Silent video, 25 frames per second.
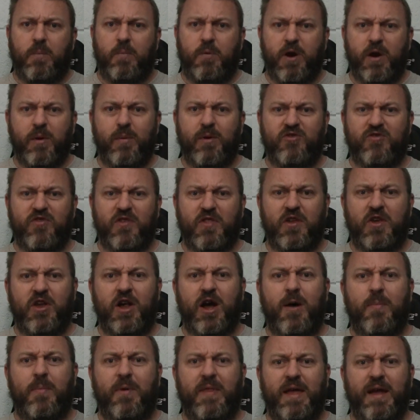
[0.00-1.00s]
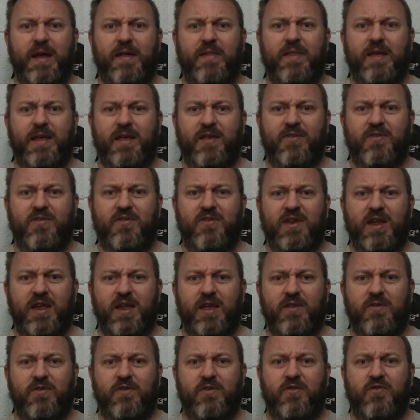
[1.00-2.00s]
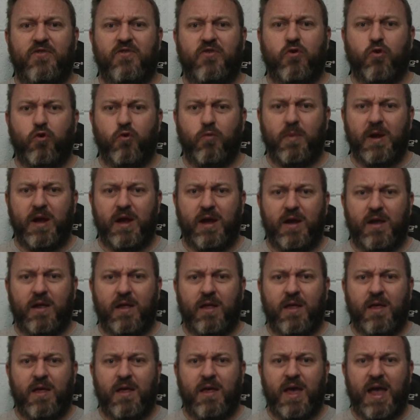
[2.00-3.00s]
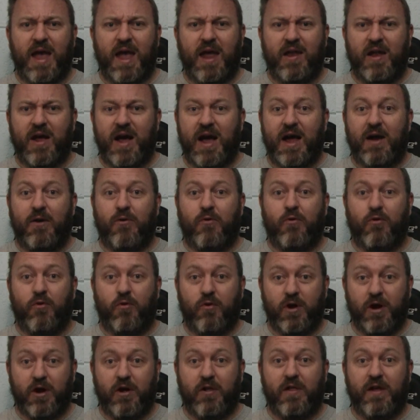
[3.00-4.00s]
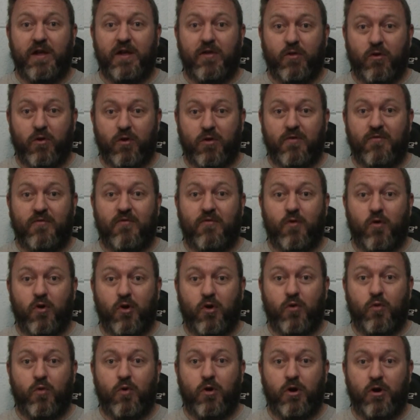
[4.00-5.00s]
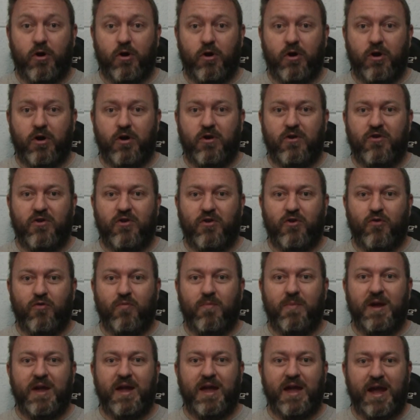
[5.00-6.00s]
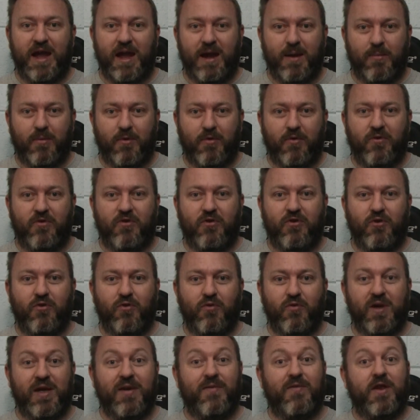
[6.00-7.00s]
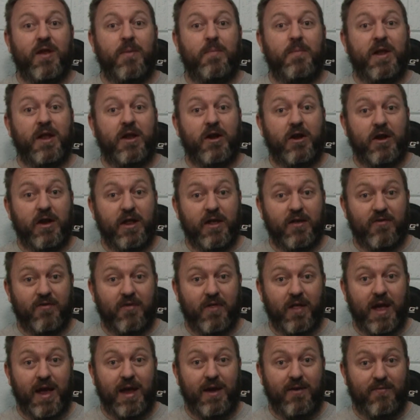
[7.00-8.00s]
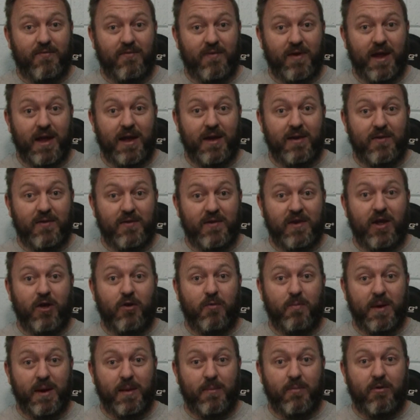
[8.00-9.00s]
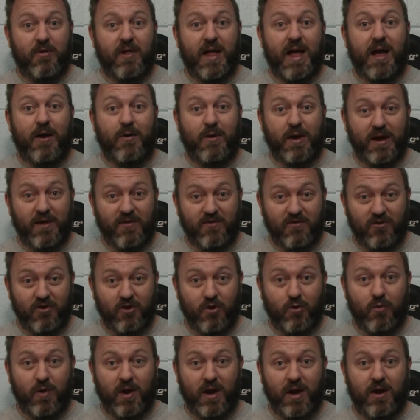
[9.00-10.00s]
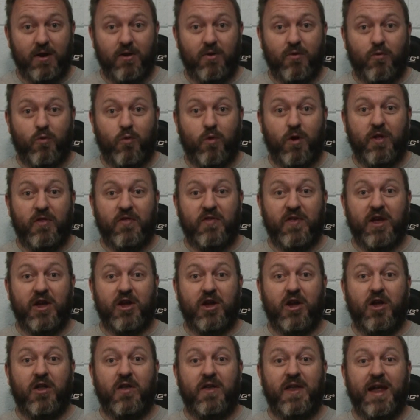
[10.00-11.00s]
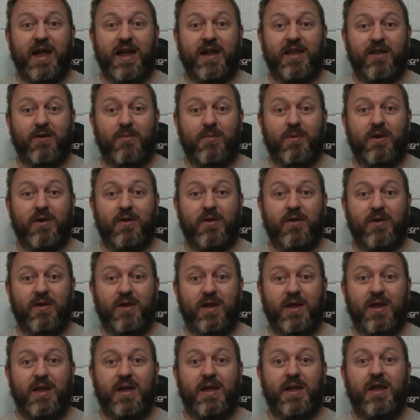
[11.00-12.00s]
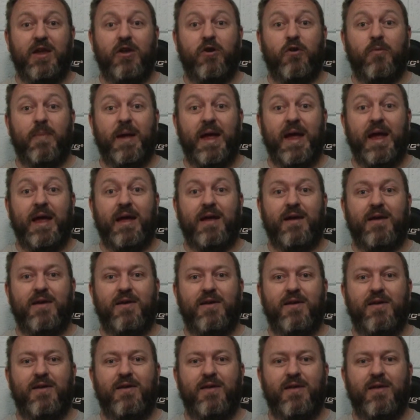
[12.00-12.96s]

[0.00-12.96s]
pretty much at the top of that list is Scooby. And I really look forward to being able to give an update on his life and tell people how he's doing once I contact him and hear back.